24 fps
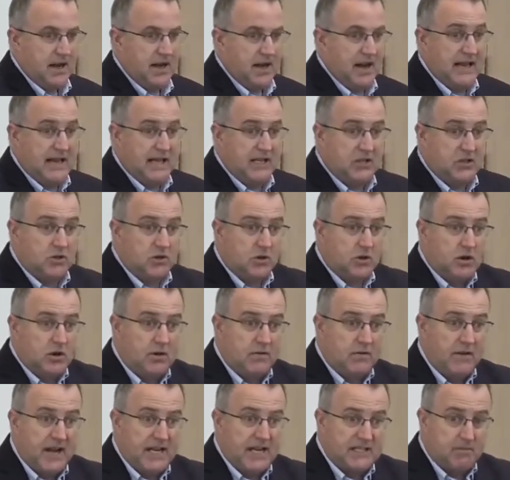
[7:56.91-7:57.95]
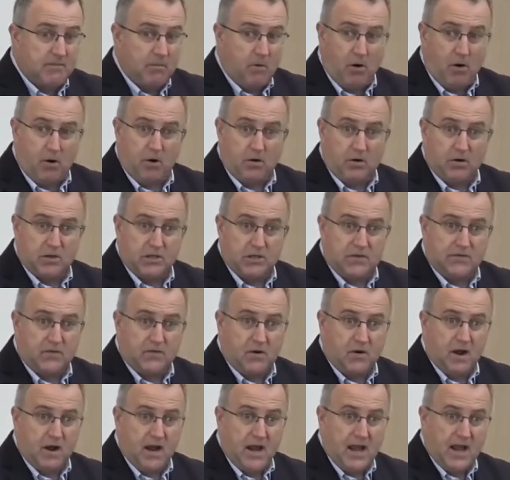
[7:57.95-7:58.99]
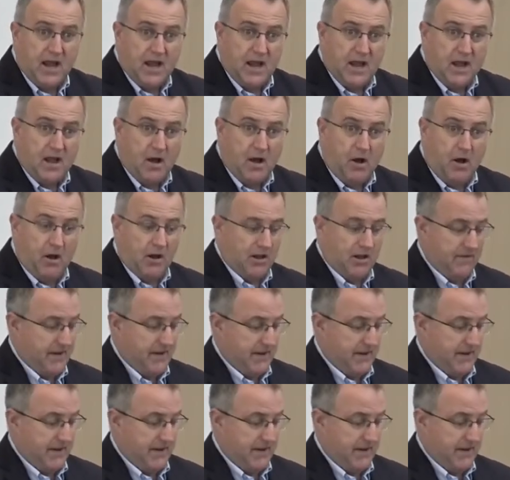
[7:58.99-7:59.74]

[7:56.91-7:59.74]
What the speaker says: And they serve as markers for all of